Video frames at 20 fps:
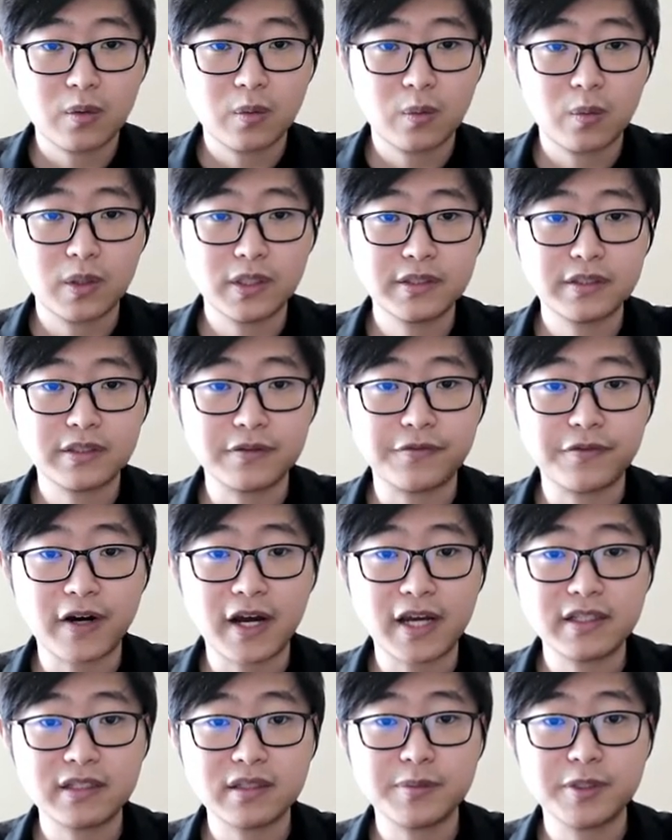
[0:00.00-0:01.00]
We
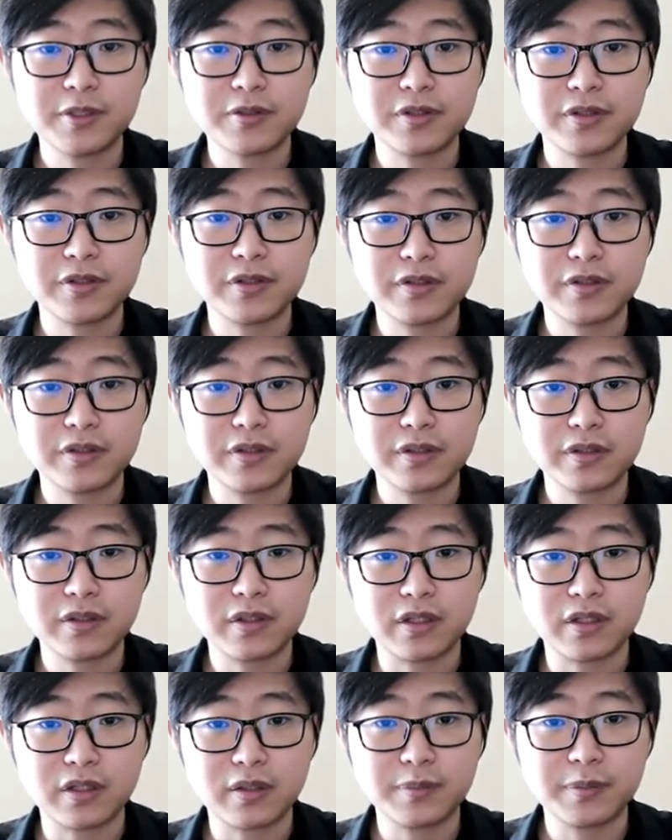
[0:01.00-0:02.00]
define the
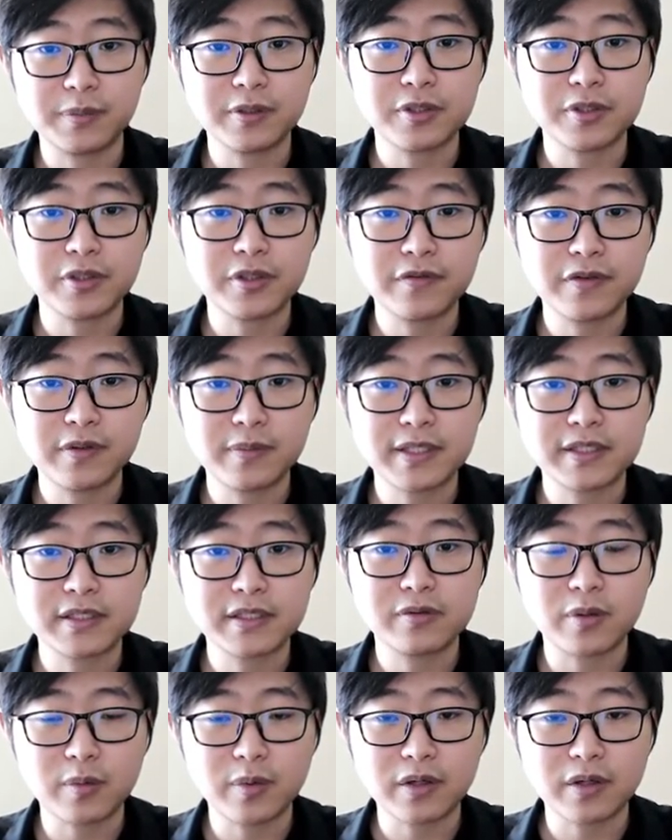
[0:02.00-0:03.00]
mutual
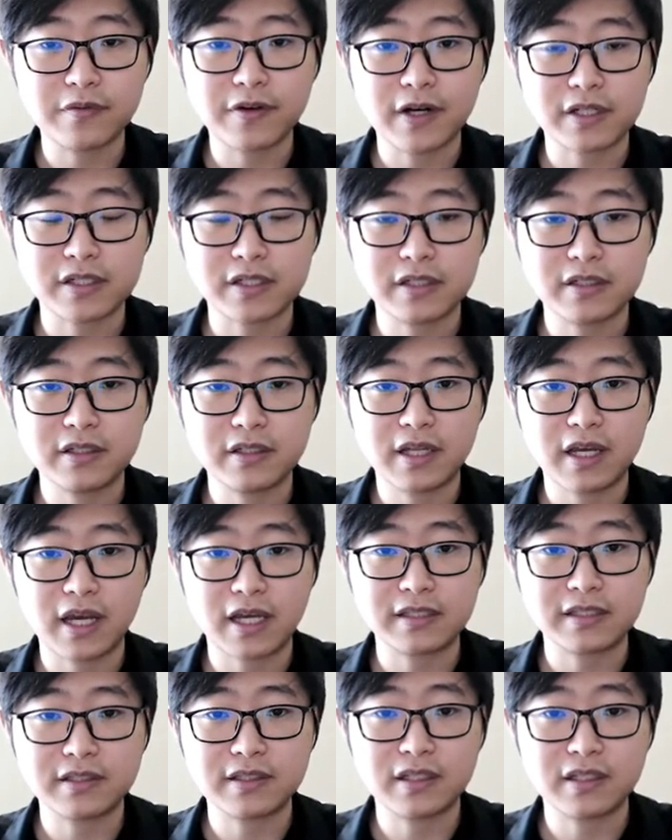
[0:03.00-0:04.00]
information reward function
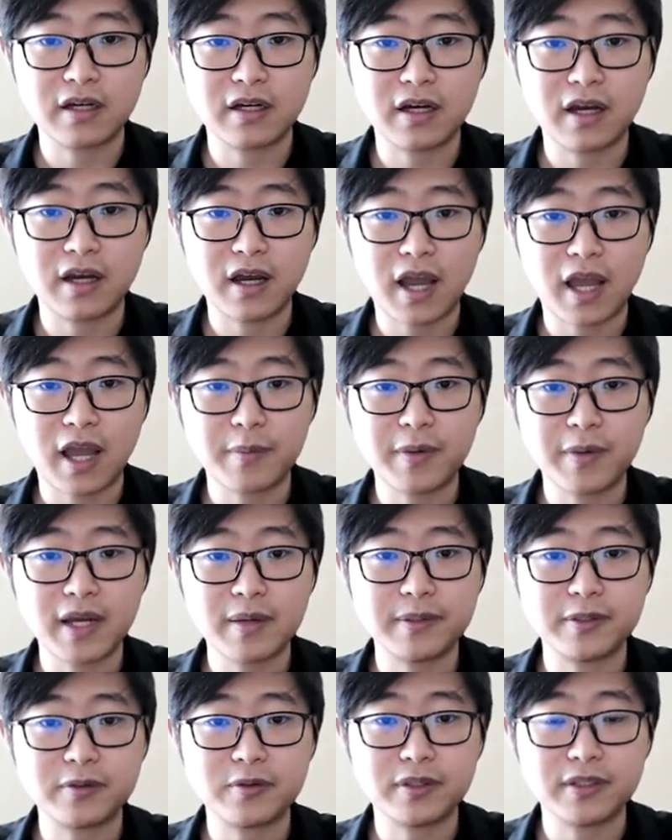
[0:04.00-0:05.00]
as the MI
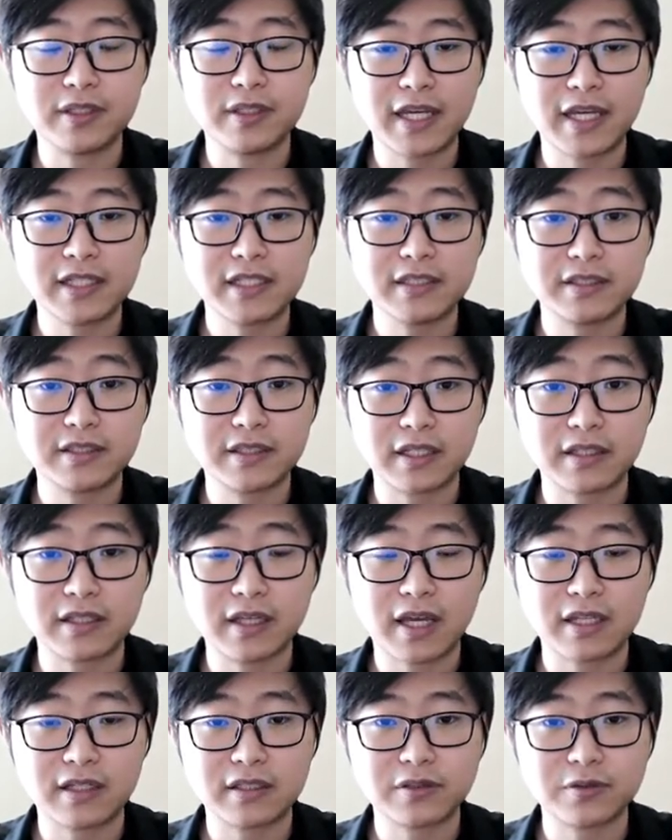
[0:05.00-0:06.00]
between the agent state
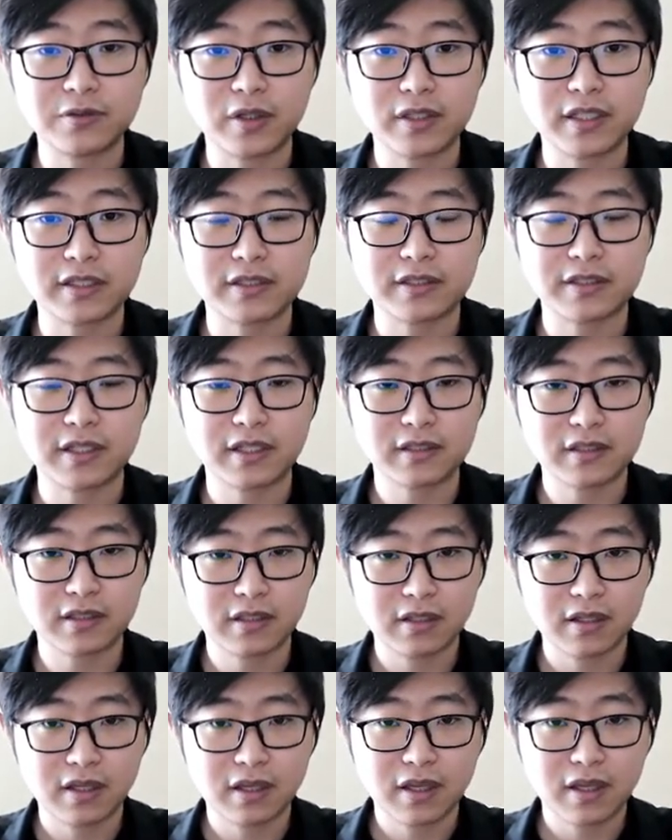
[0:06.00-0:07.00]
and the surrounding state.
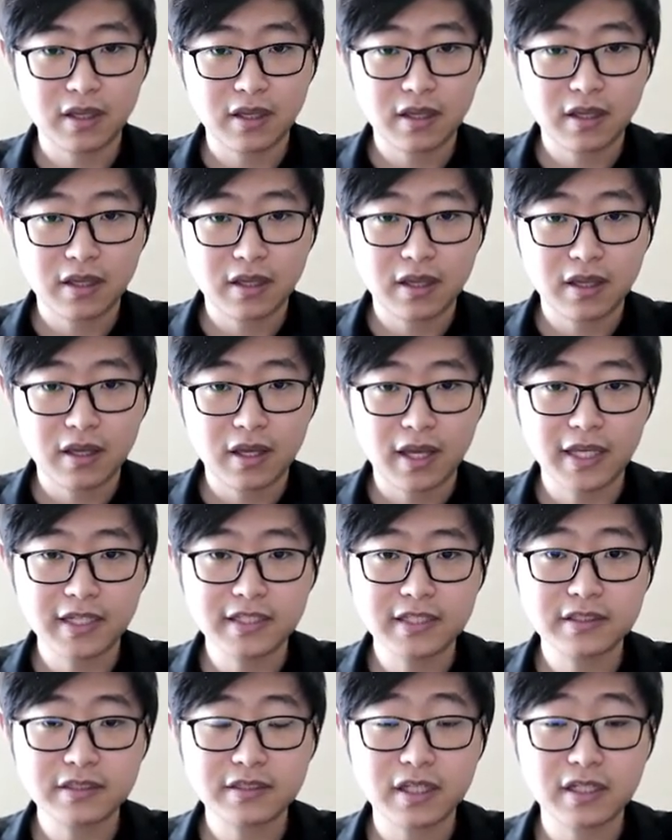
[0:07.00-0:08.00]

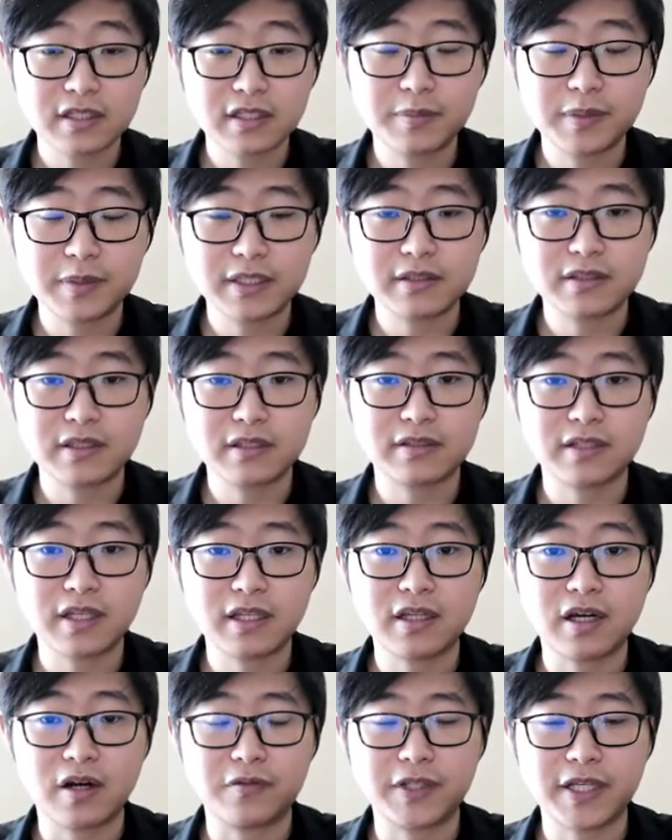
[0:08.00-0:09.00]
Agent state means the
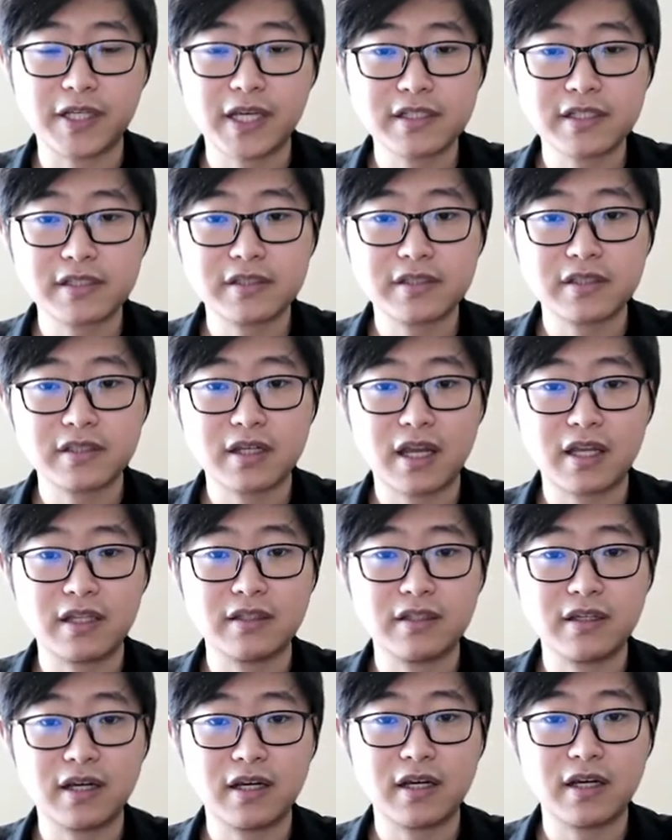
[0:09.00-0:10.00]
state of the agent,
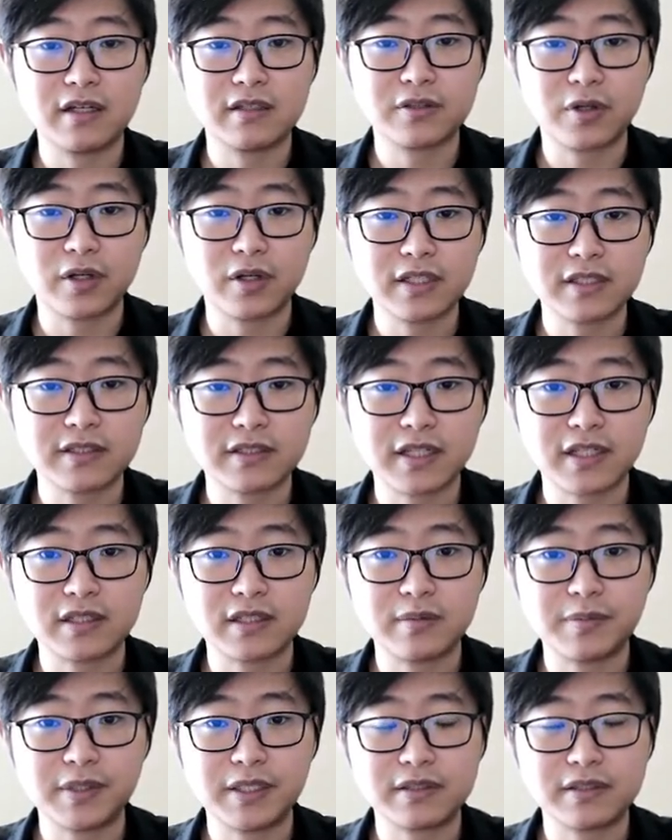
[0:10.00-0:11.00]
and the surrounding
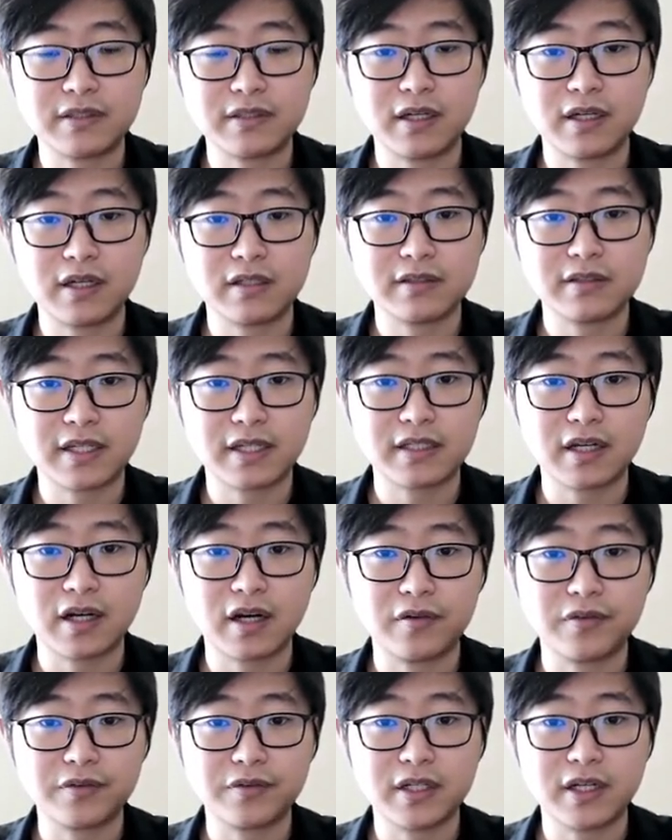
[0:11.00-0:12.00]
state means the state
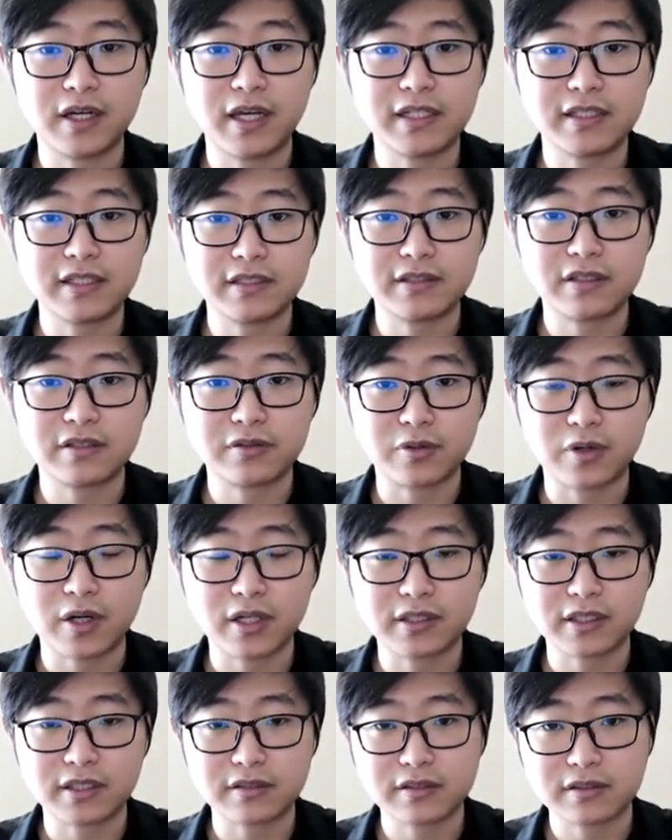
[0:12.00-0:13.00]
of the agent's
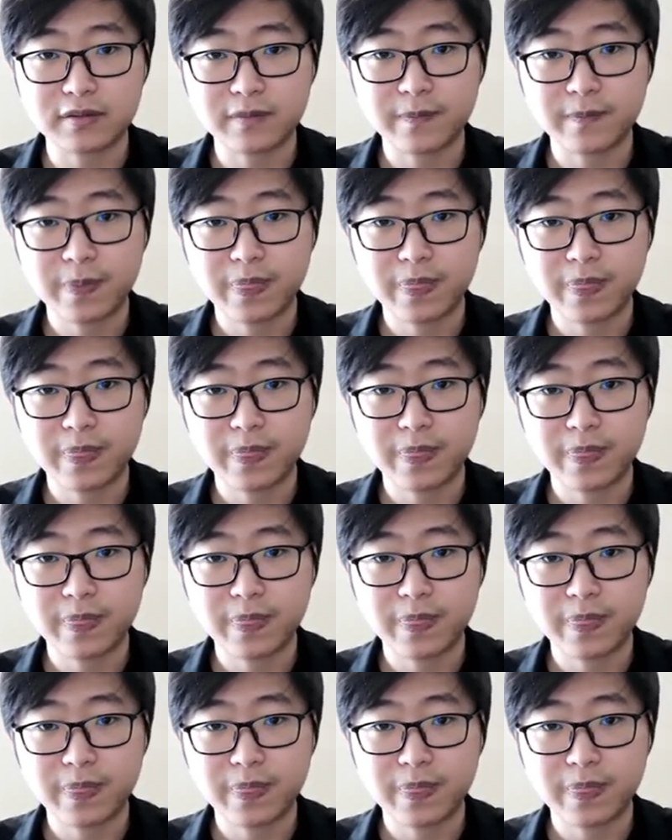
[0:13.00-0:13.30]
surroundings.